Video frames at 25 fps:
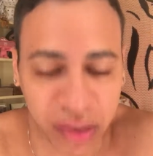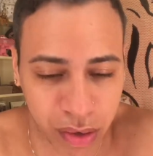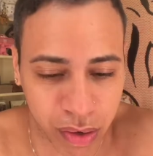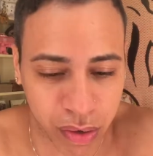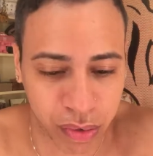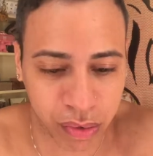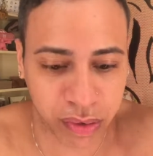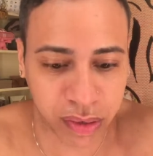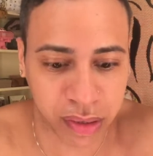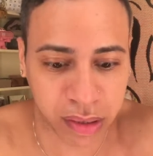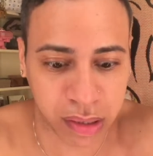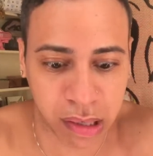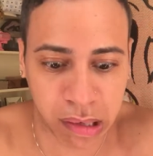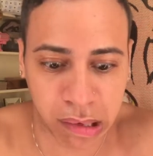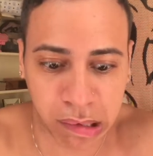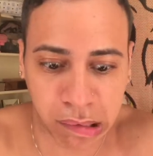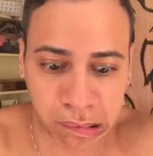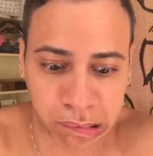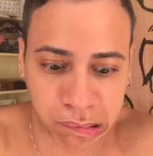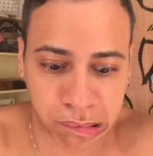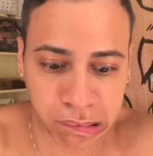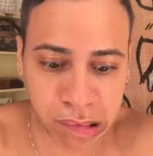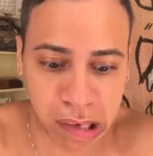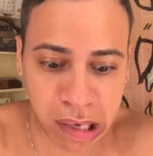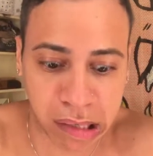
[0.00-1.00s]
so it's
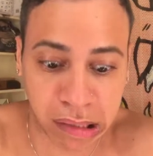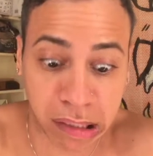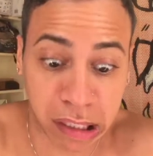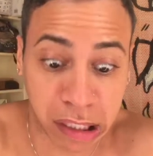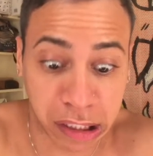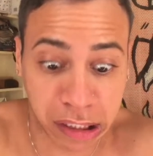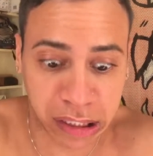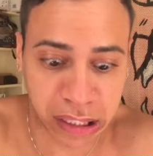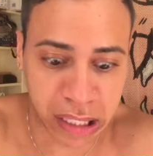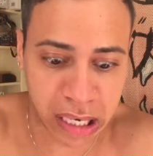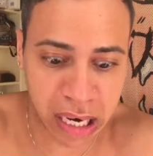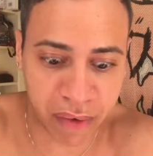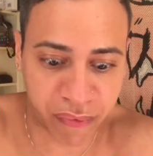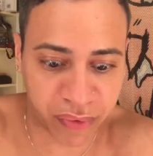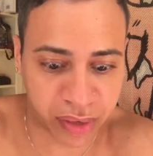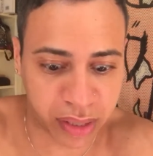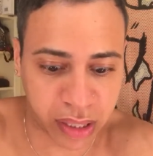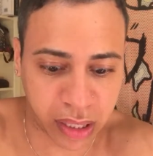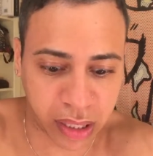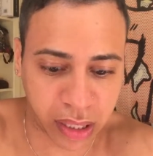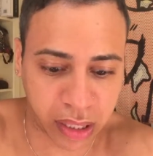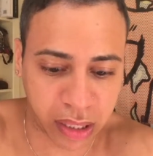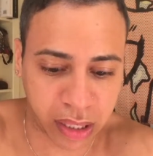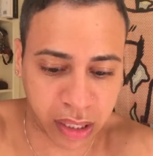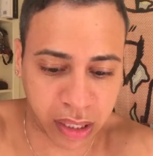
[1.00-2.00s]
like I touch
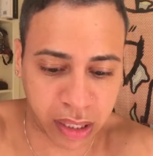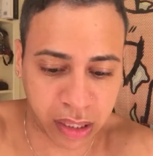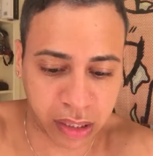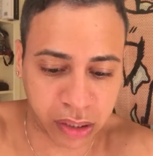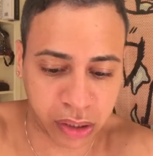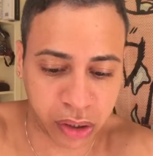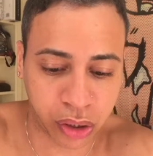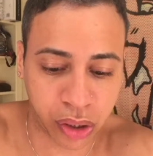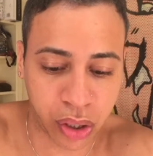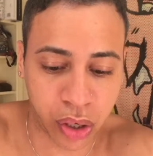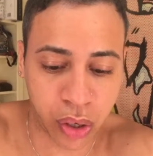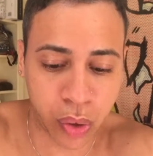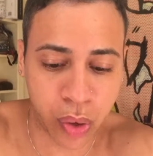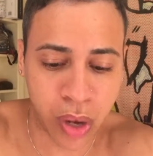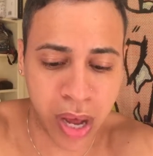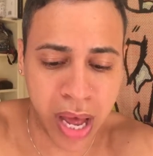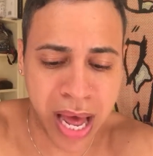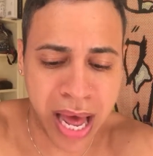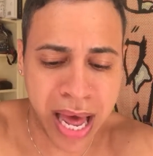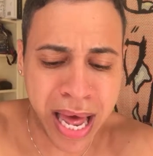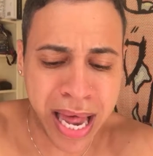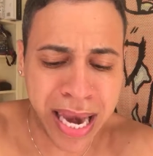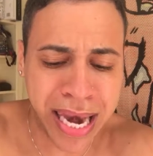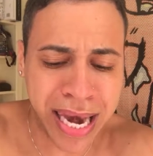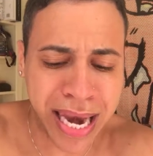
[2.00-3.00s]
everything. So
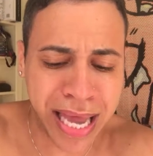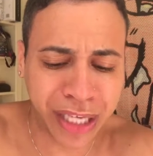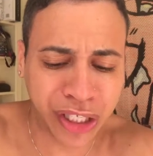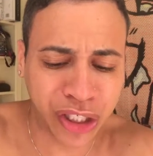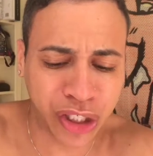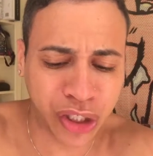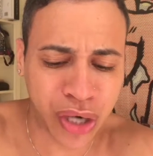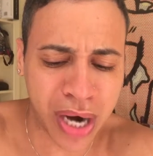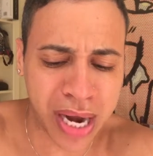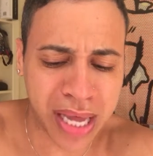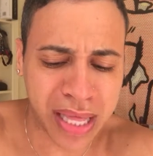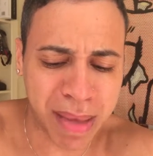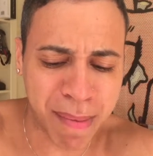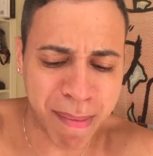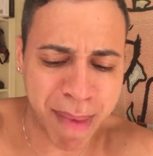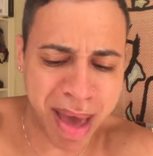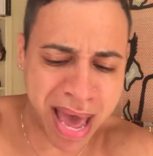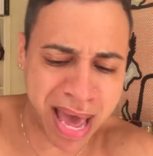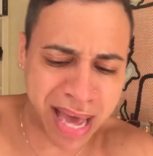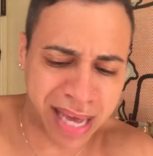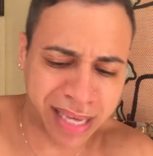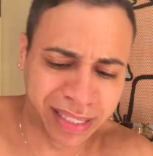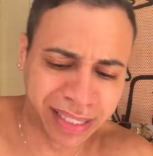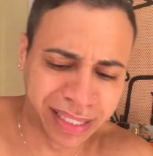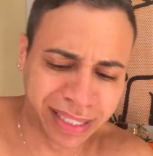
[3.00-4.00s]
let's try the
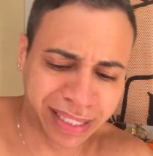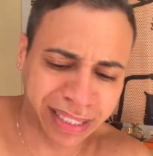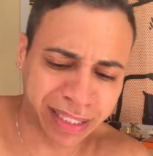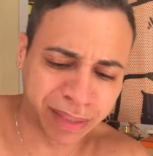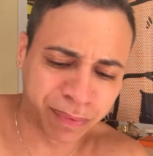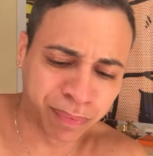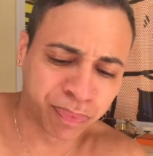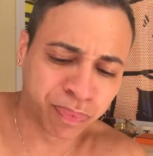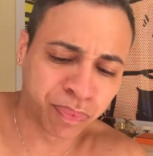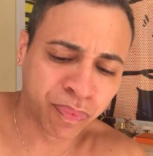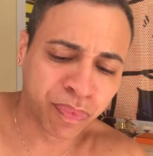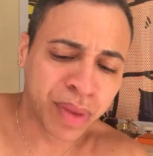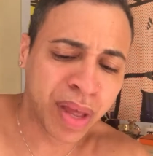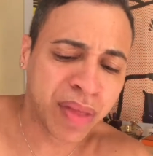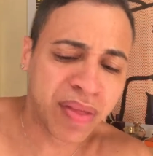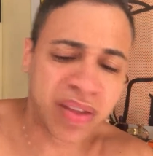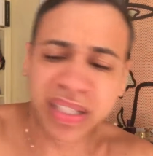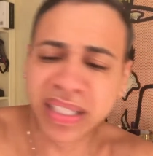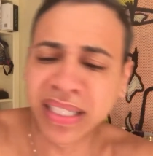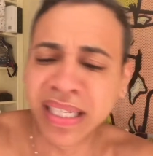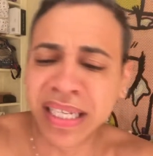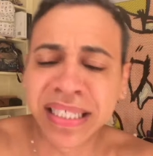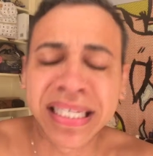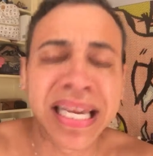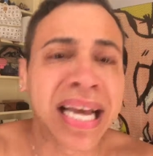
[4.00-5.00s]
mask. This
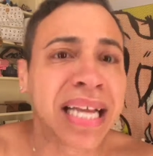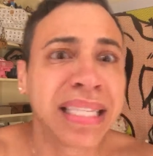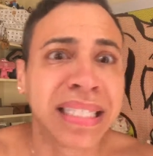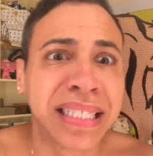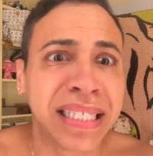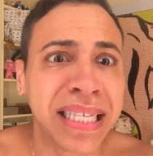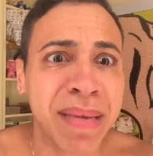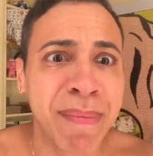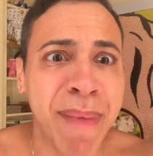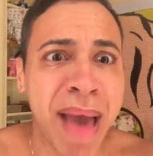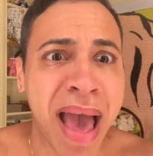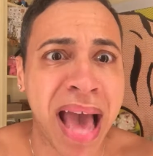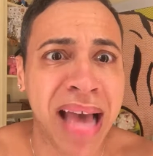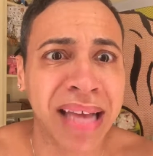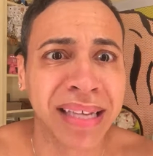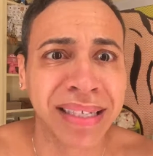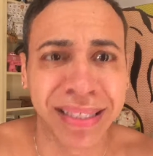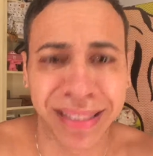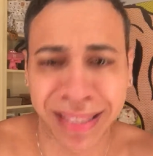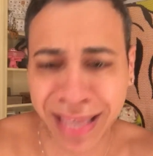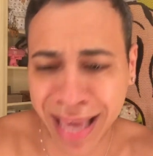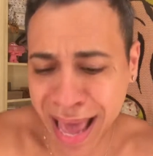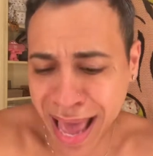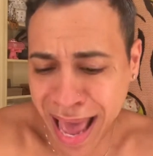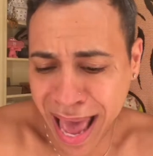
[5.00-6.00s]
is the Dead Sea
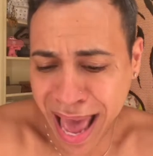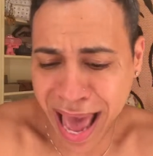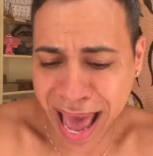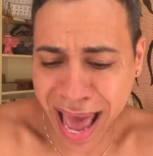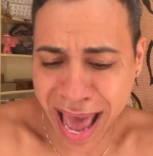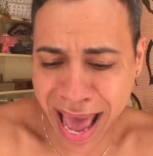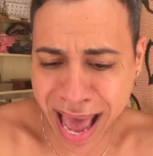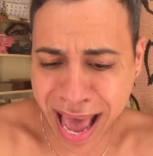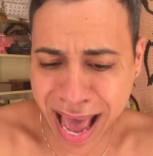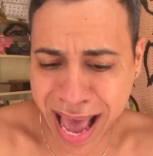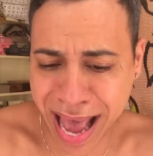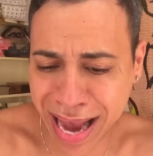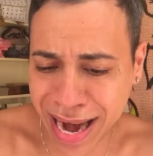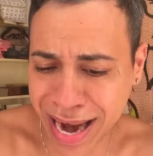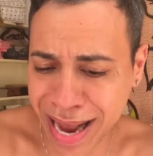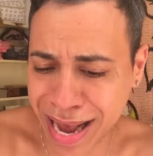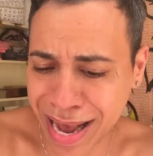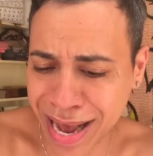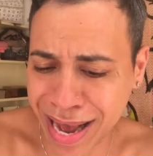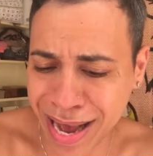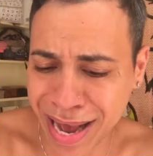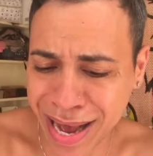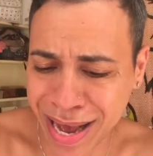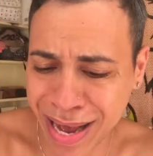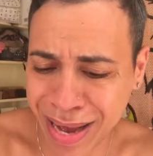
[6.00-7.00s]
mask, and
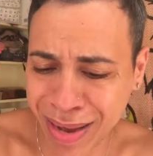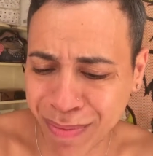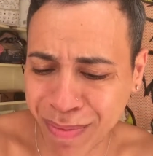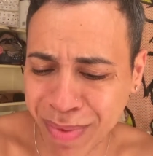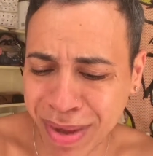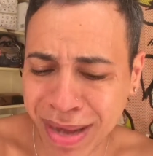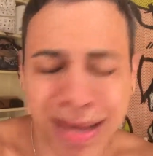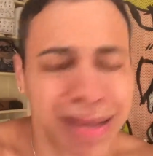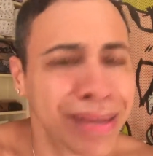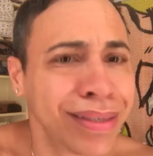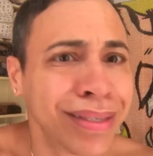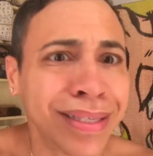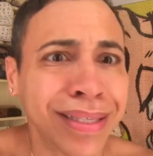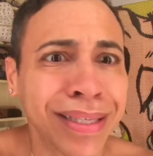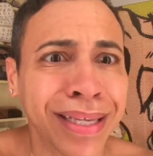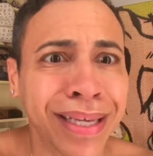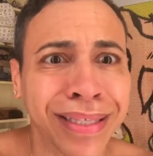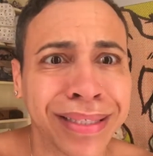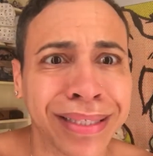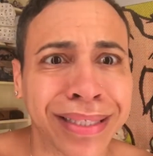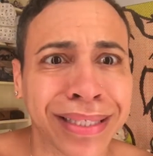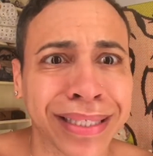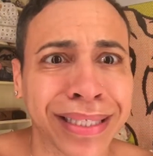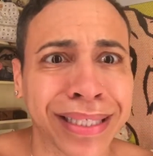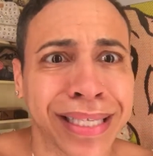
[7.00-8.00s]

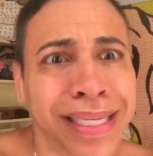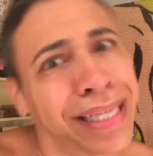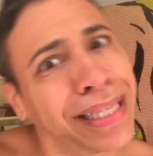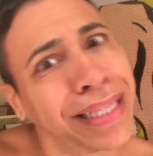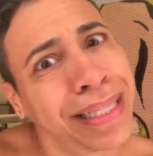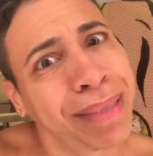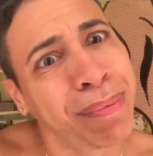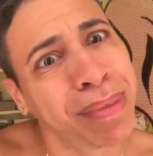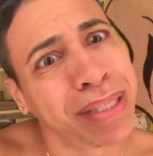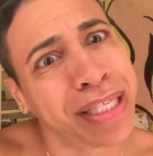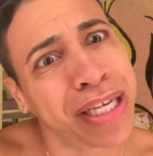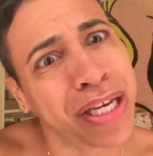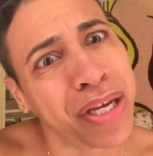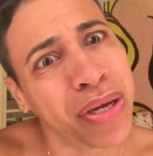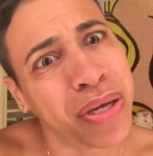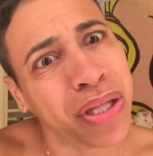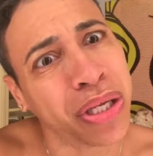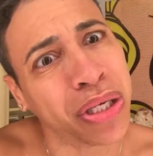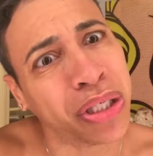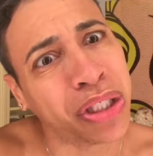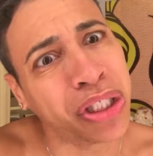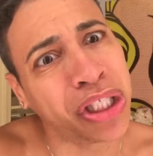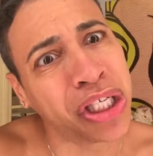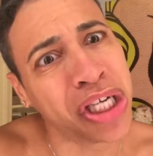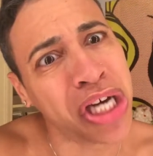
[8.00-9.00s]
let me tell you a
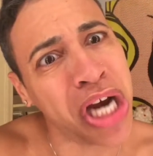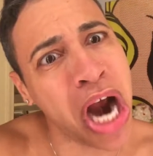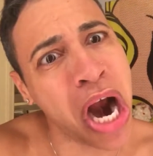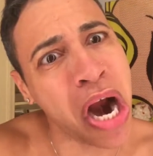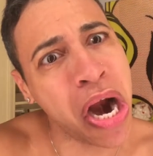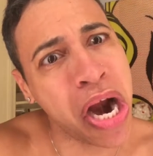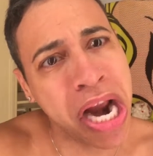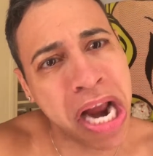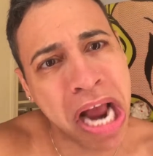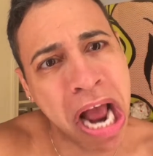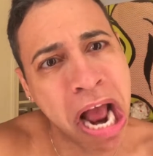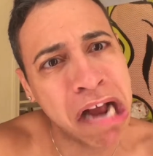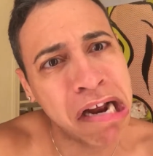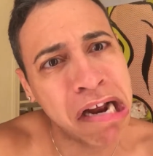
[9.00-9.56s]
little story.